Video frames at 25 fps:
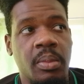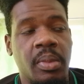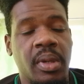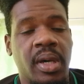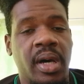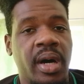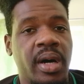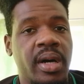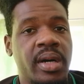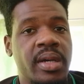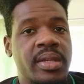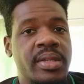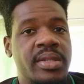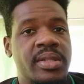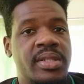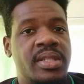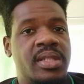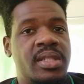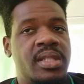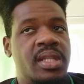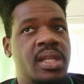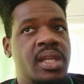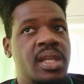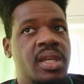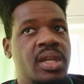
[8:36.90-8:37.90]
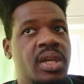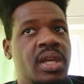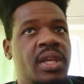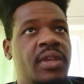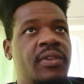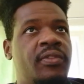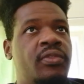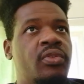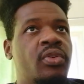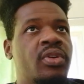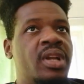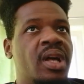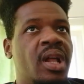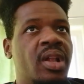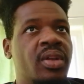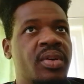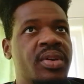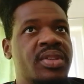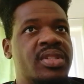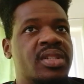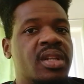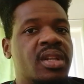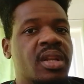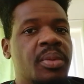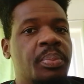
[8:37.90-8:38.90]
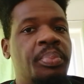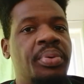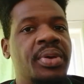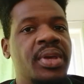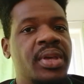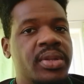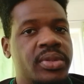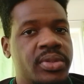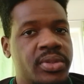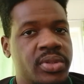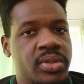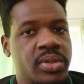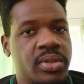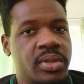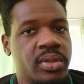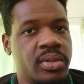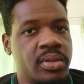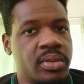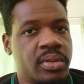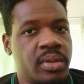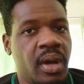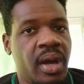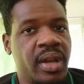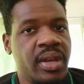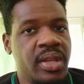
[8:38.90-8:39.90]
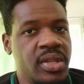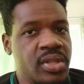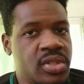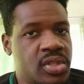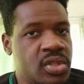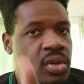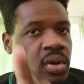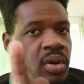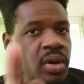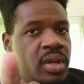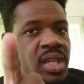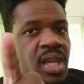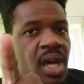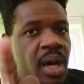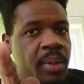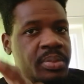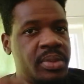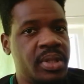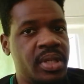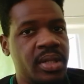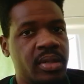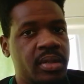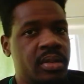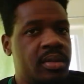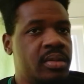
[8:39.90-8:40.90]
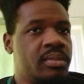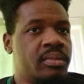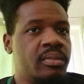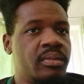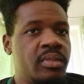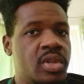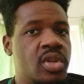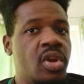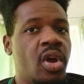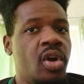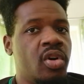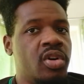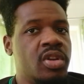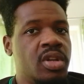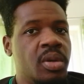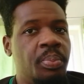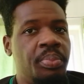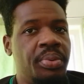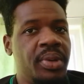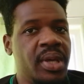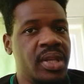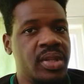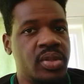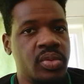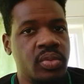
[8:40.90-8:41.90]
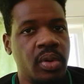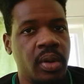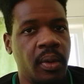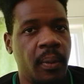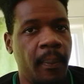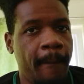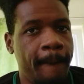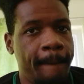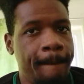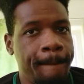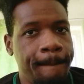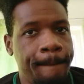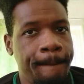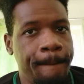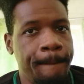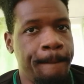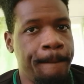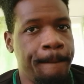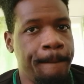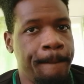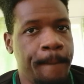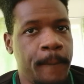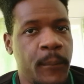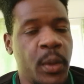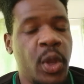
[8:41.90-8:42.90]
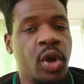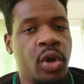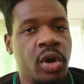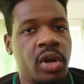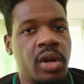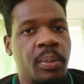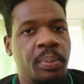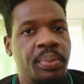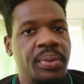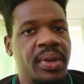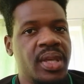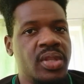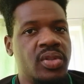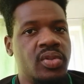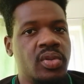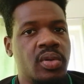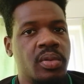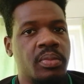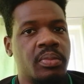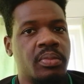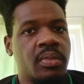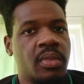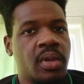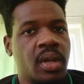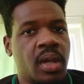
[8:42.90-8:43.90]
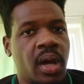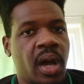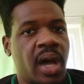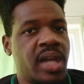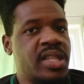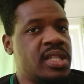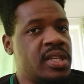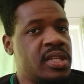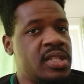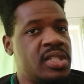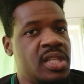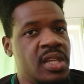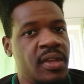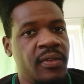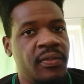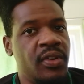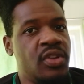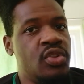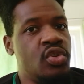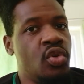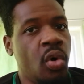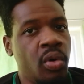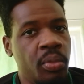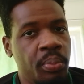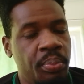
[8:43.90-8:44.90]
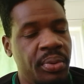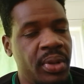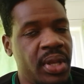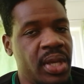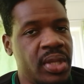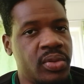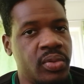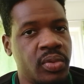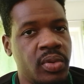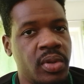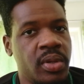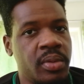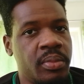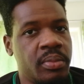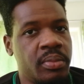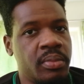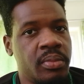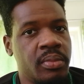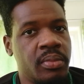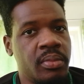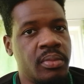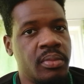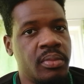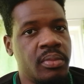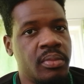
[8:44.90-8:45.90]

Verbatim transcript: Because see, if Ronaldo is on the pitch and he's your captain, you're going to play to him. You're going to play to him. Because you see, if you don't play to him,